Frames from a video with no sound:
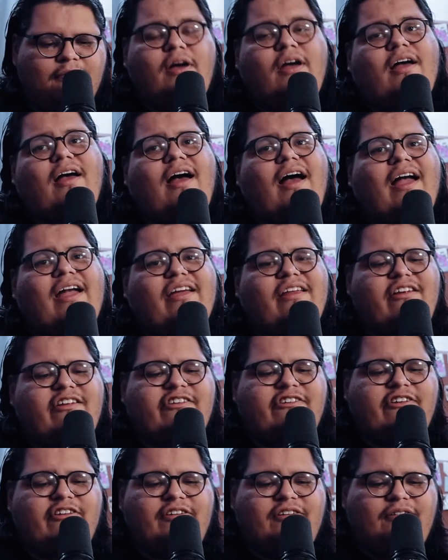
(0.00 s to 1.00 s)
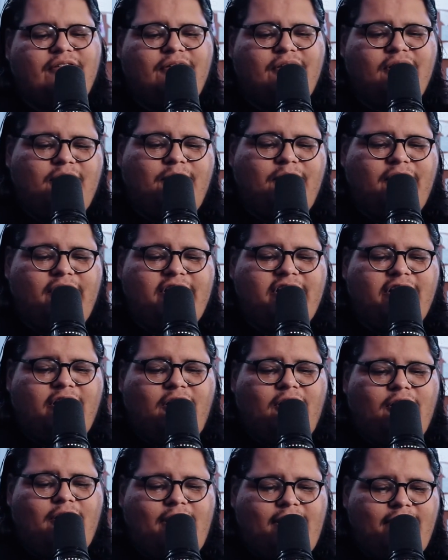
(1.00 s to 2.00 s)
But I can assure you, the points
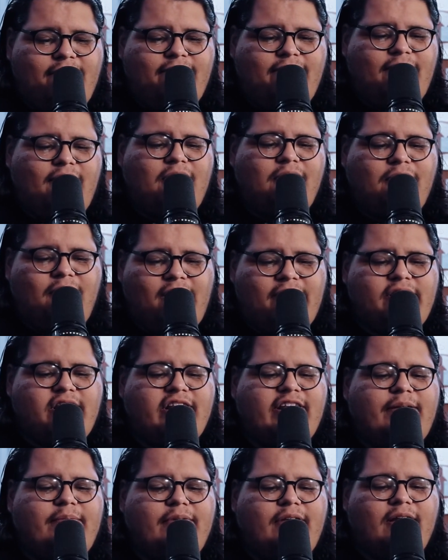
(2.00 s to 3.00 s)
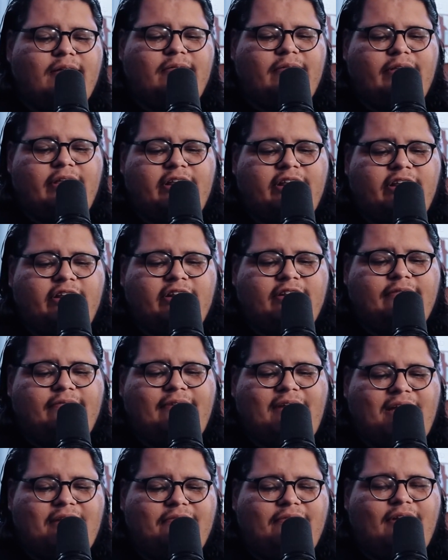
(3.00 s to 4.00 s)
are if and when the Steam Deck releases to
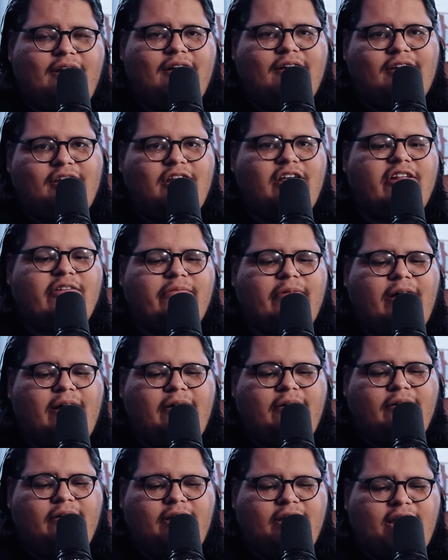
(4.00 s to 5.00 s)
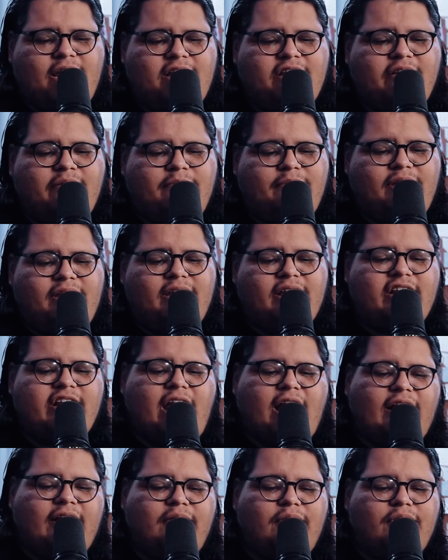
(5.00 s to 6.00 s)
fanfare and does well and ends up being
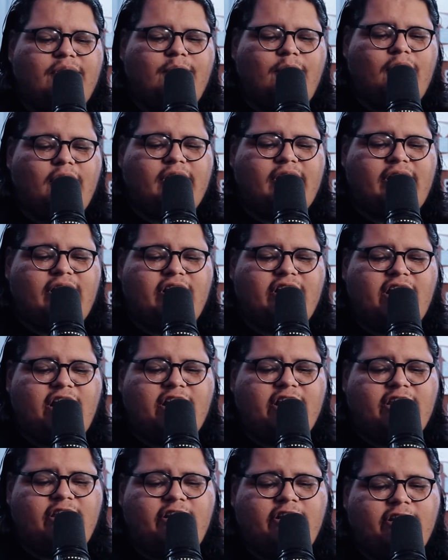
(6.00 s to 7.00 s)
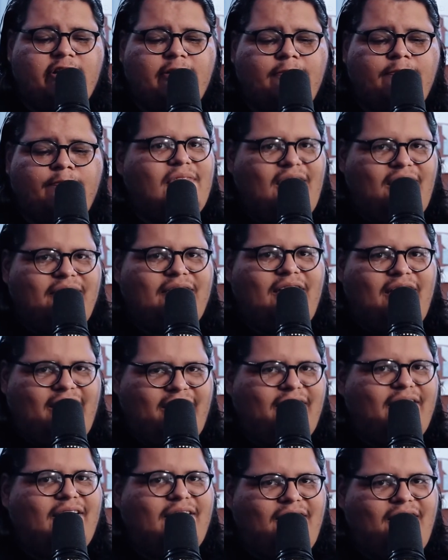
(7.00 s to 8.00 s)
exactly what the marketing says it is, then
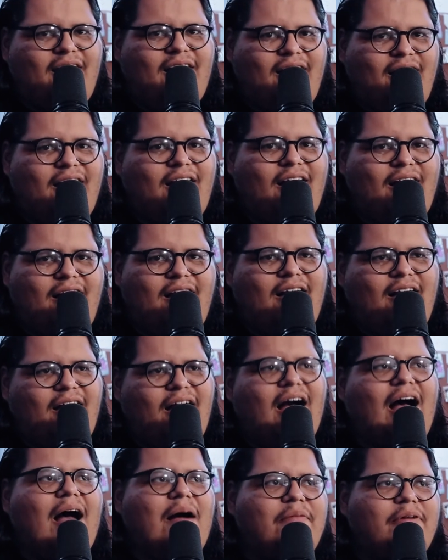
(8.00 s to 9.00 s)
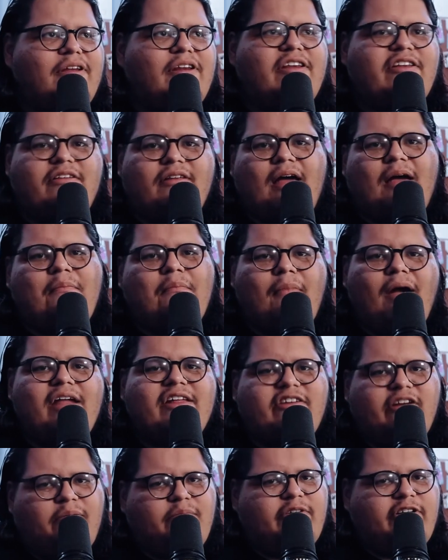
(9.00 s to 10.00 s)
I might
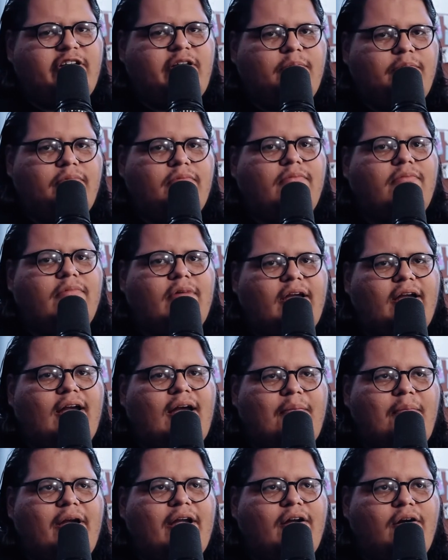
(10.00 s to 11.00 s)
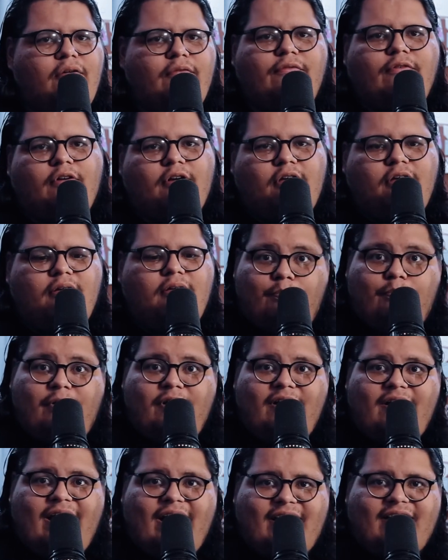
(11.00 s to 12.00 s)
jump ship. I might go for it.
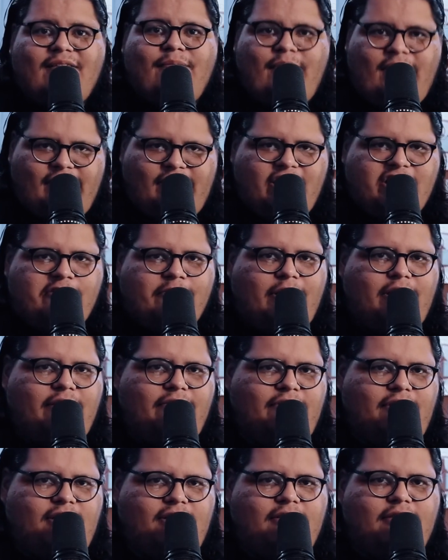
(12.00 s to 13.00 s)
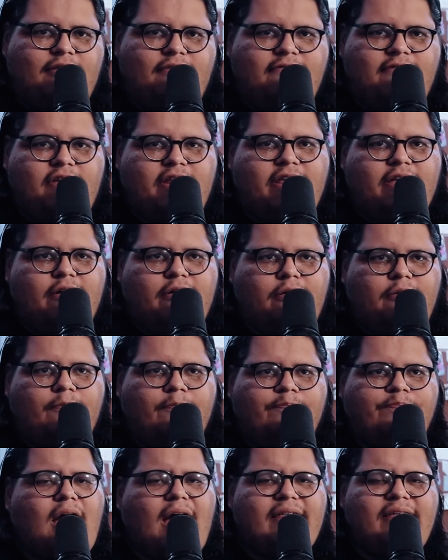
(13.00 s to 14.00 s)
But to make this relevant to the video,
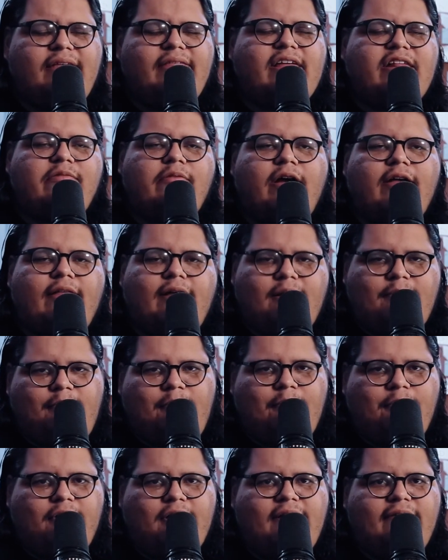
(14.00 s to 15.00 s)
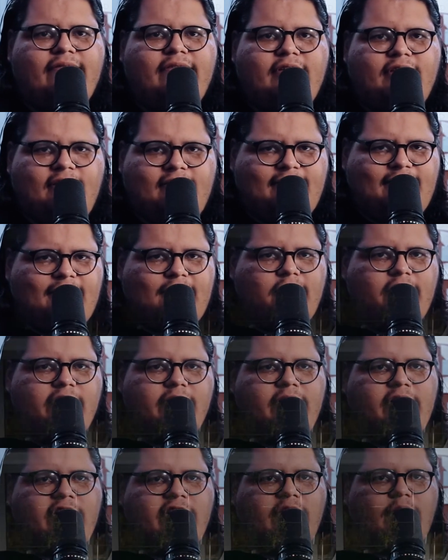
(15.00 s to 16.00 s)
I think that's why a lot of people love the Nintendo
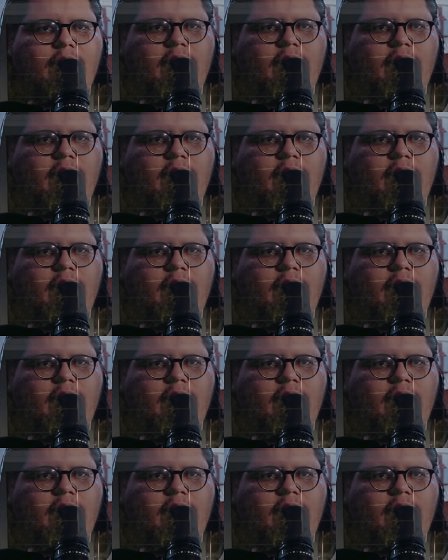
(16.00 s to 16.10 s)
Switch so